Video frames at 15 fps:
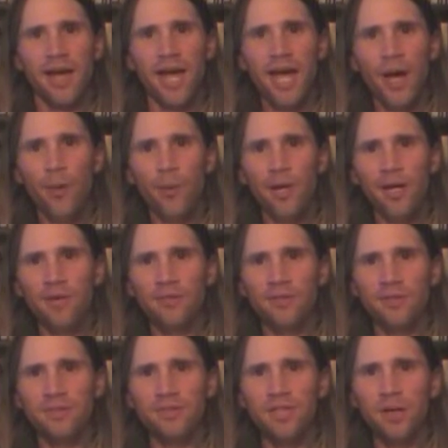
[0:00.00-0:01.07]

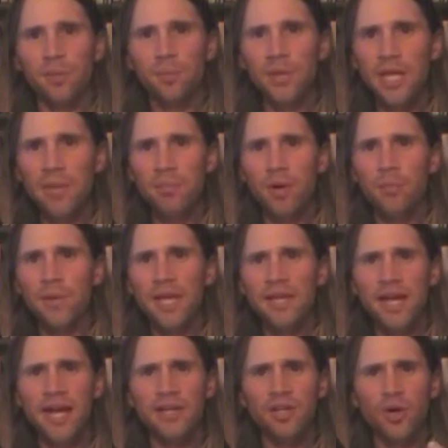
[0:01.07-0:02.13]
However, some people
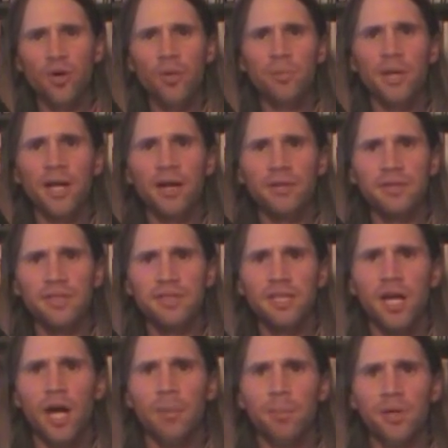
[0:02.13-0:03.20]
may not know about this,